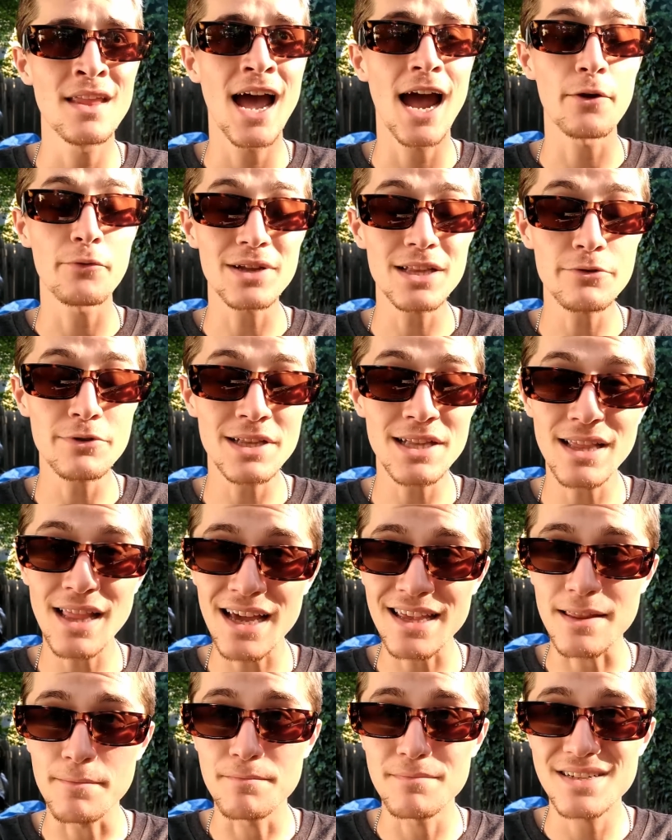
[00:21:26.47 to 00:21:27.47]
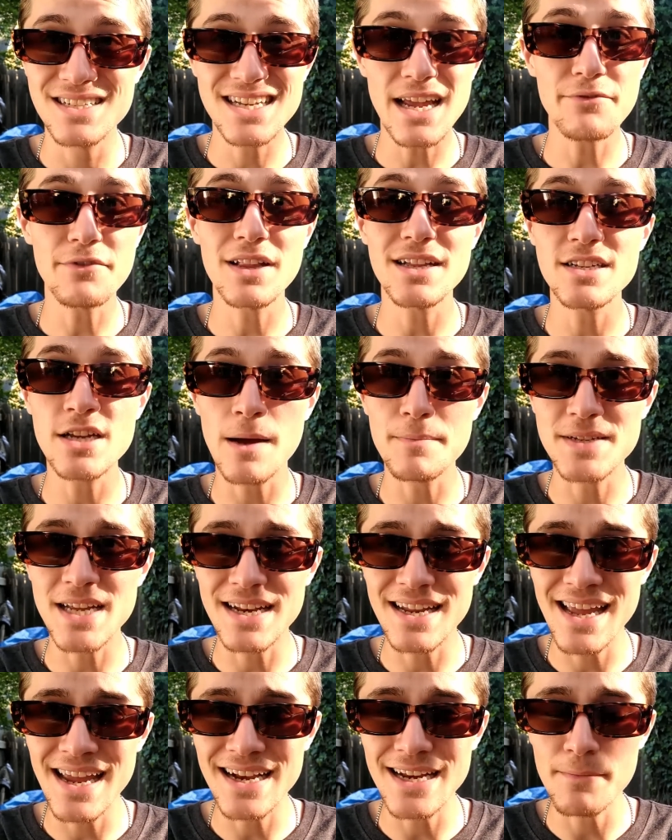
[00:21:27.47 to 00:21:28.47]
I really, really like them. It's definitely top
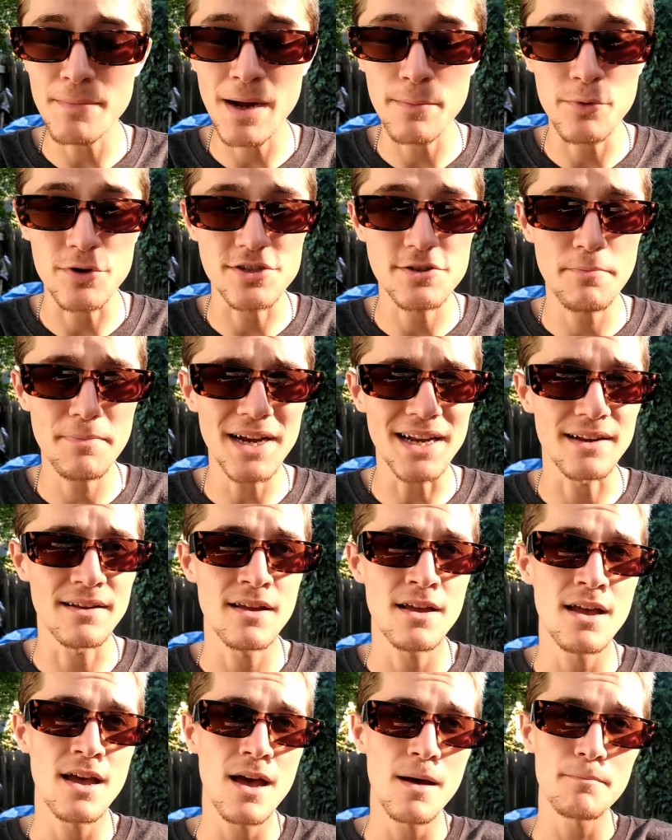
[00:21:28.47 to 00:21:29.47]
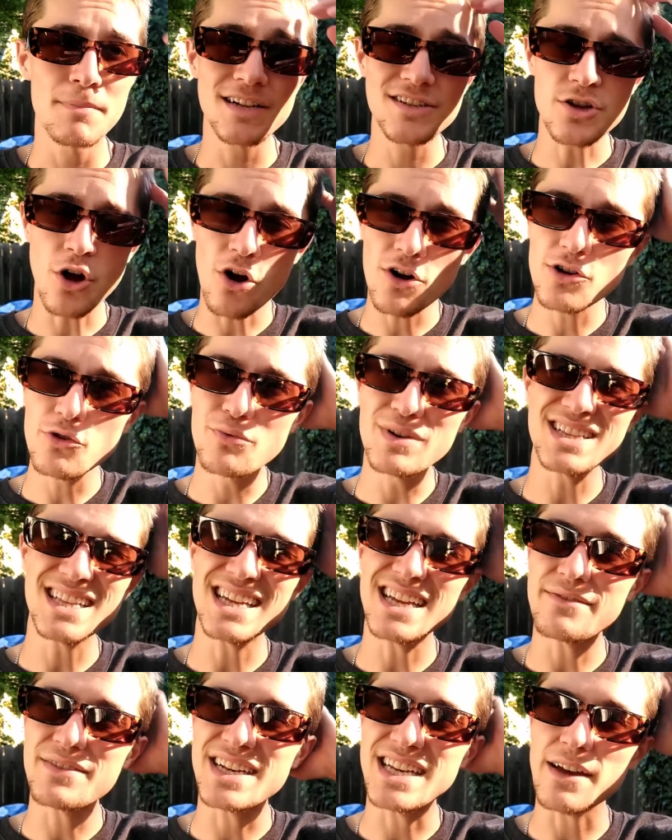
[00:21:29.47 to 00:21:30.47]
10 candy in my personal opinion. But it's hard to really
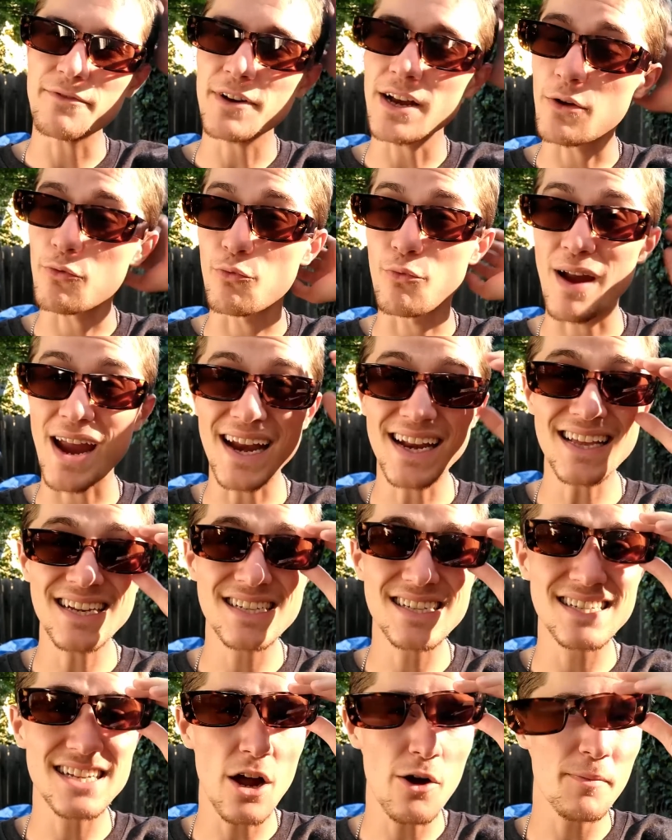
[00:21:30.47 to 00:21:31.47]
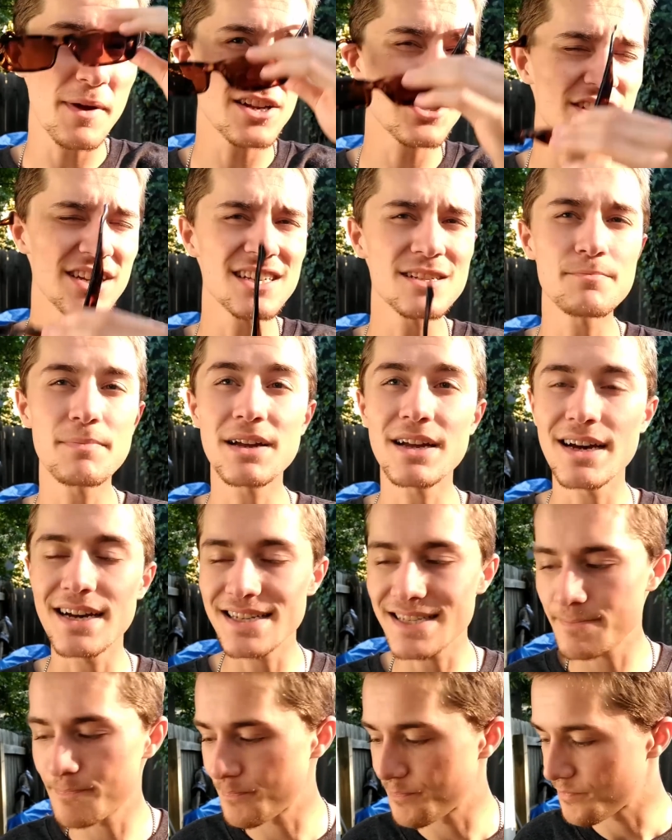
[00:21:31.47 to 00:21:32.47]
give a definite rating to Sour Patch Kids
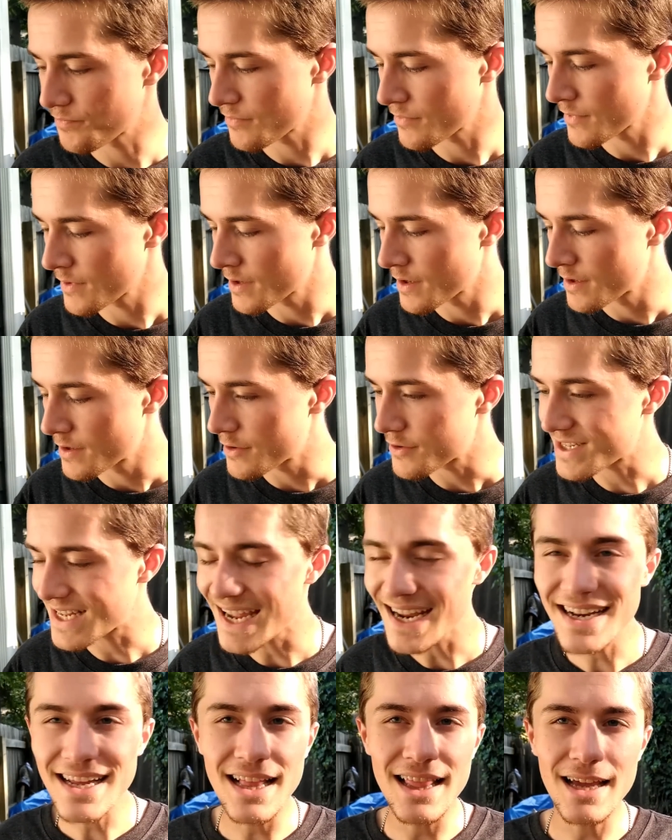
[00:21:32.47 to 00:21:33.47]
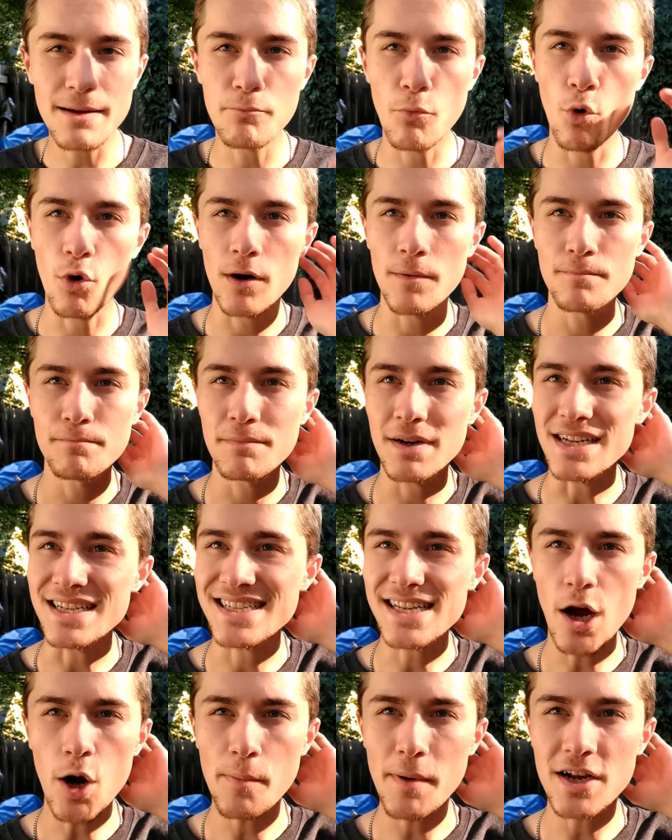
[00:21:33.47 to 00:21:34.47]
because there's candy I like more, but
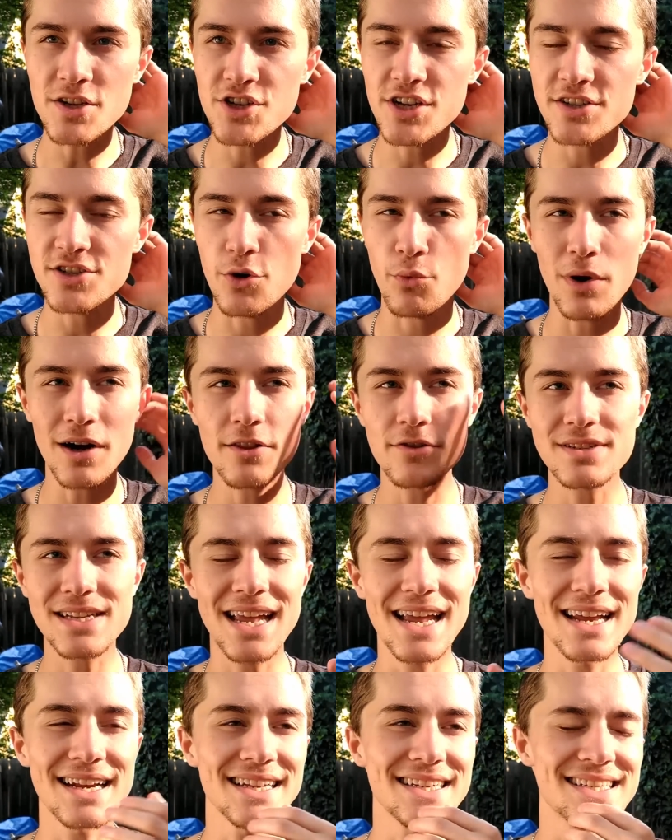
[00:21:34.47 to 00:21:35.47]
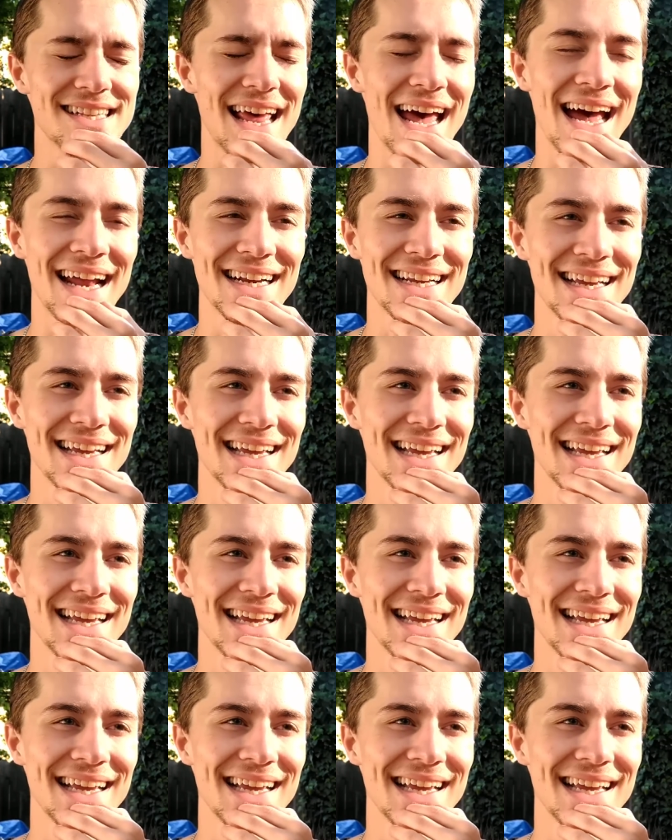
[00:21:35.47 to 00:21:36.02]
Sour Patch Kids are one of those candies that